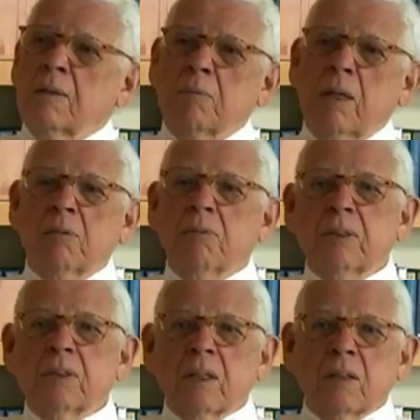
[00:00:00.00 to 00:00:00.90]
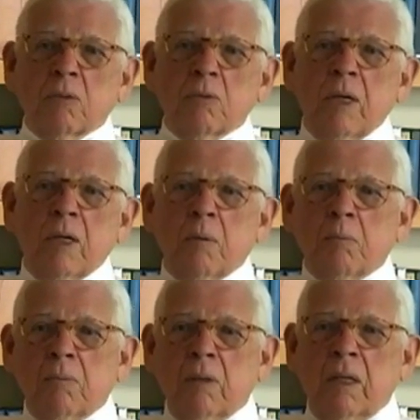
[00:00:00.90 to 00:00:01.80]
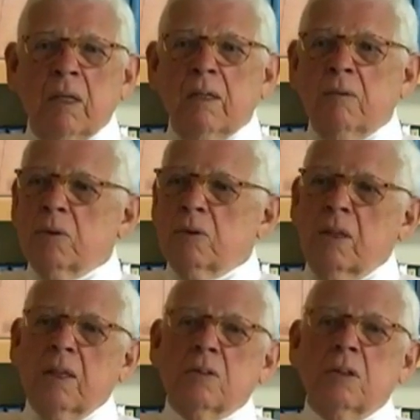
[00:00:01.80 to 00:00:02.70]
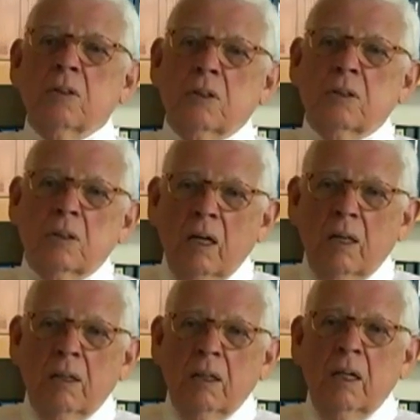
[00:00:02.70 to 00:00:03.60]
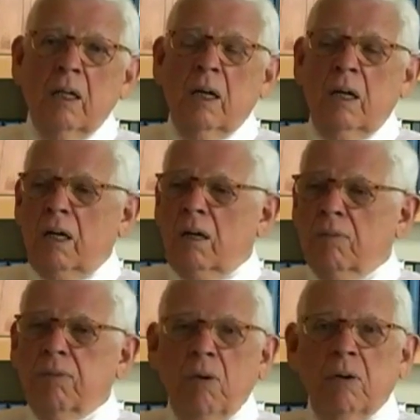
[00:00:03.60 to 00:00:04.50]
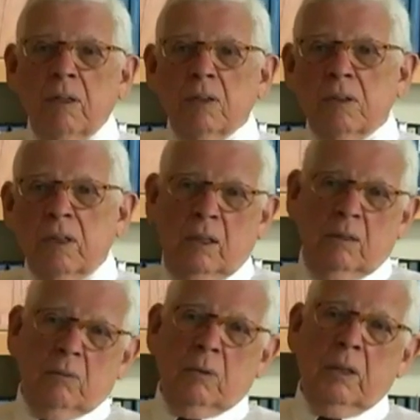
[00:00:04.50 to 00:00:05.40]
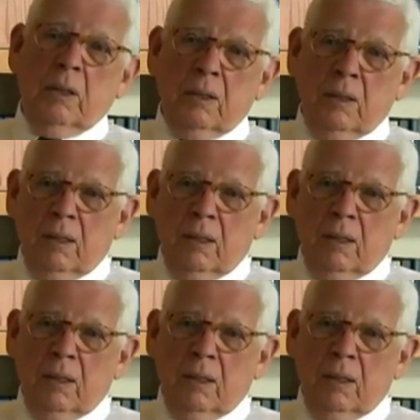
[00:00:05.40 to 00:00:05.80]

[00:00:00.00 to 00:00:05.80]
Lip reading: metaphysical realm in which things are just done for us, and we